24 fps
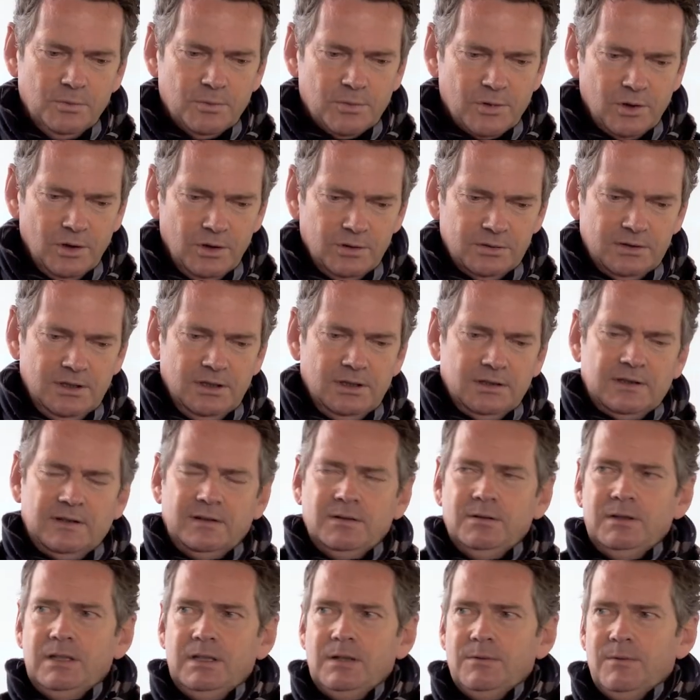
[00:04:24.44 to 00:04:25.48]

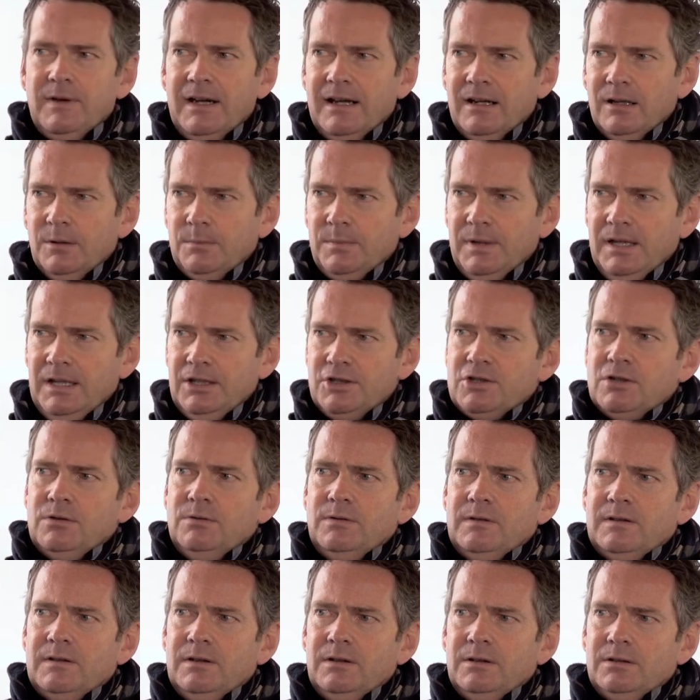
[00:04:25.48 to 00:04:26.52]
products, to develop
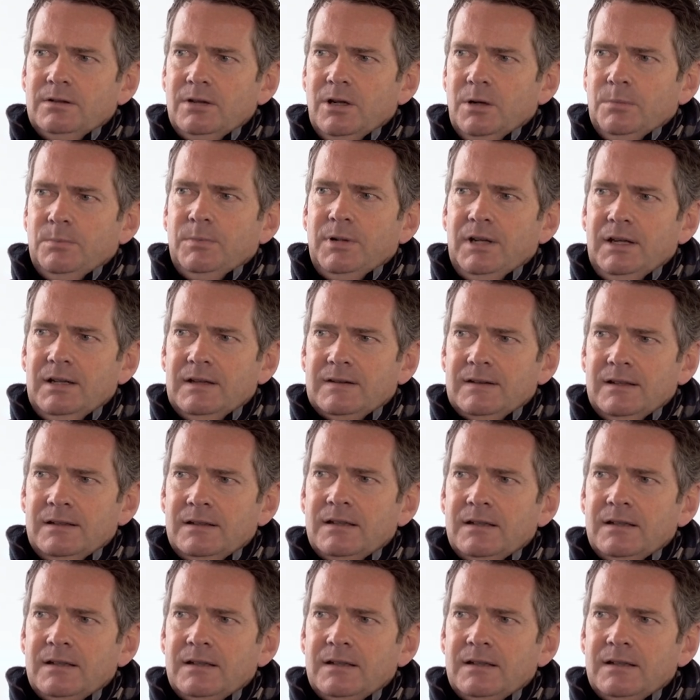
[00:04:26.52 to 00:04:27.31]
issues and topics.